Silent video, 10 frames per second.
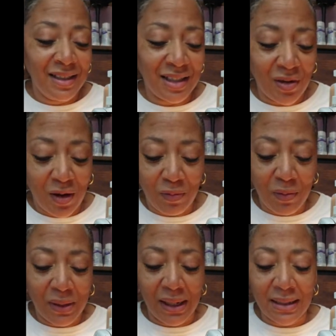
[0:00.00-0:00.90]
So I put
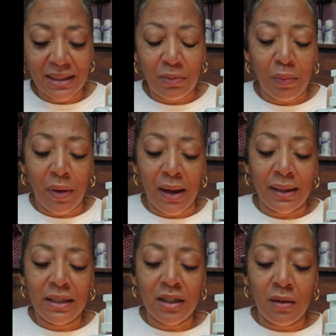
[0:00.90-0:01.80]
my license in my
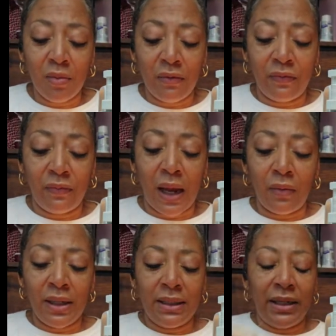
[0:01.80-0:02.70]
pocket,
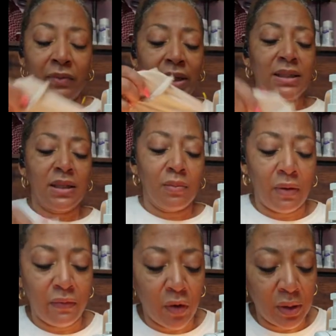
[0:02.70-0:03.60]
getting ready to tuck my
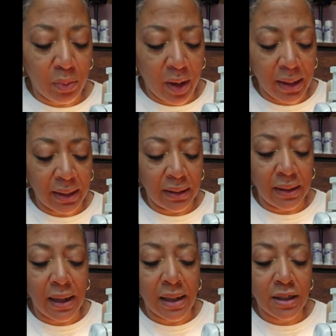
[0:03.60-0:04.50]
phone in pocket,
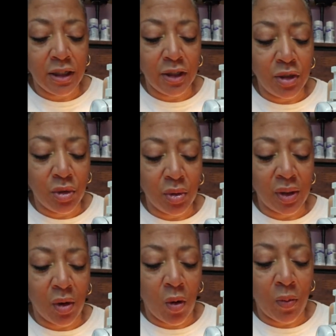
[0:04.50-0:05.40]
got to the door to
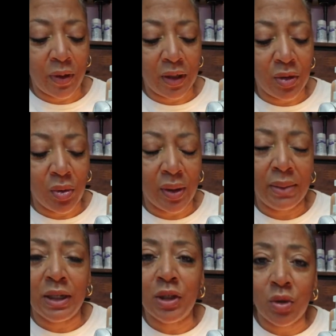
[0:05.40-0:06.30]
open the door,
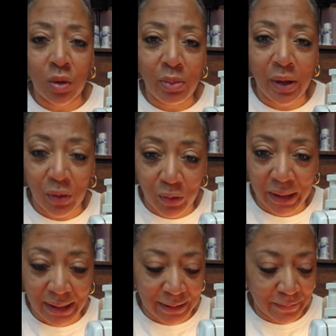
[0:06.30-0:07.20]
and the doorbell rang.